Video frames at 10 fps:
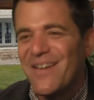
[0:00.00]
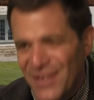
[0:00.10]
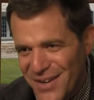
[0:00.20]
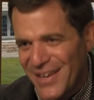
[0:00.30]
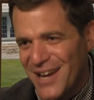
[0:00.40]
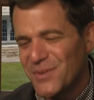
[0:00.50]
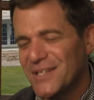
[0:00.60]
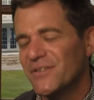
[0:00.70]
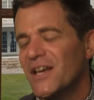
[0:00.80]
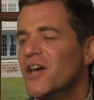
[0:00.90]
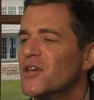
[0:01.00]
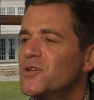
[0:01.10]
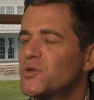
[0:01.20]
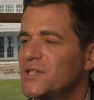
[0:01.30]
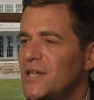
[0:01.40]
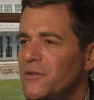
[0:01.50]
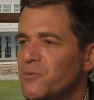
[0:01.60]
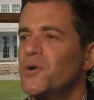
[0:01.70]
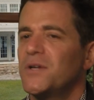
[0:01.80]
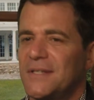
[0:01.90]
I have a lot of cameras left. You know, Seth
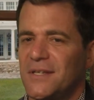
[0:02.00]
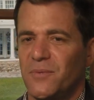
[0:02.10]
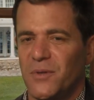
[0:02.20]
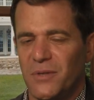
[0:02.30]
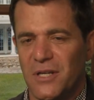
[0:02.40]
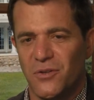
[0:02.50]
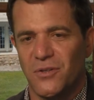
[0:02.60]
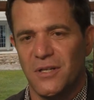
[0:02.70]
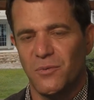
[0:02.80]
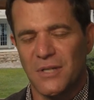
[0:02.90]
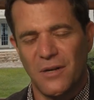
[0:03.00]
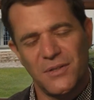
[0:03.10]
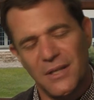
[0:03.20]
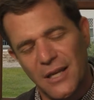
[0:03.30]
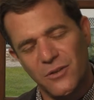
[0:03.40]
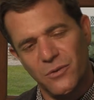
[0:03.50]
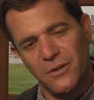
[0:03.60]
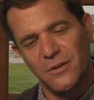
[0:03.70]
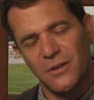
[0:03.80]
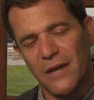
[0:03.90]
Rogen said something really interesting, which I was like, that's
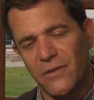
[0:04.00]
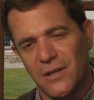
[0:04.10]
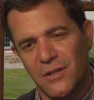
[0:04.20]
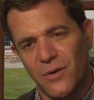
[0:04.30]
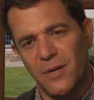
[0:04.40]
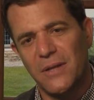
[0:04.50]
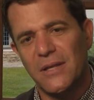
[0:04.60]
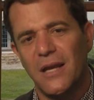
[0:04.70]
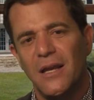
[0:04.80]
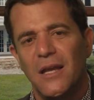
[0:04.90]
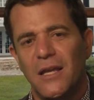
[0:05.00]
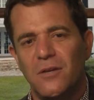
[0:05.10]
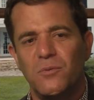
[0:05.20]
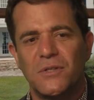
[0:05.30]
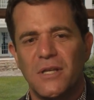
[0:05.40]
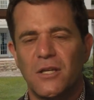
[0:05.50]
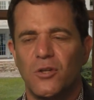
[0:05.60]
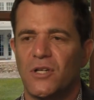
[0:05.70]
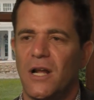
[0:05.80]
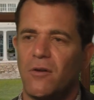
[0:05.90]
really, I think he's right about that. He was like, you
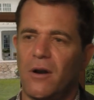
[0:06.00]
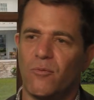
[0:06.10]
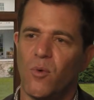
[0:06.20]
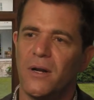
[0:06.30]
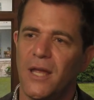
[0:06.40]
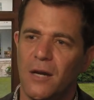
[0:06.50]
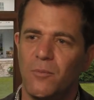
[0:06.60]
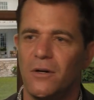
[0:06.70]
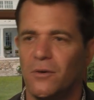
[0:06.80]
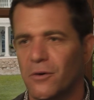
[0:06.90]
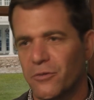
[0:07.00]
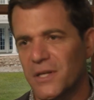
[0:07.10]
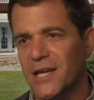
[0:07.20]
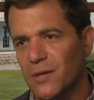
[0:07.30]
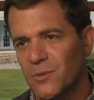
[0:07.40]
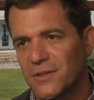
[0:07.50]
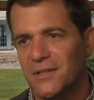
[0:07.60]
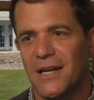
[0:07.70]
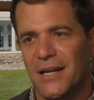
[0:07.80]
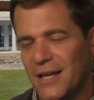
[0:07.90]
should either have 1 camera or 3 cameras.
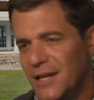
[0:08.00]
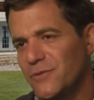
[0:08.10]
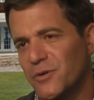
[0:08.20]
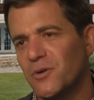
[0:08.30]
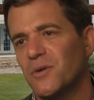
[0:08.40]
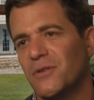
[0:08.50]
And I kind of agree with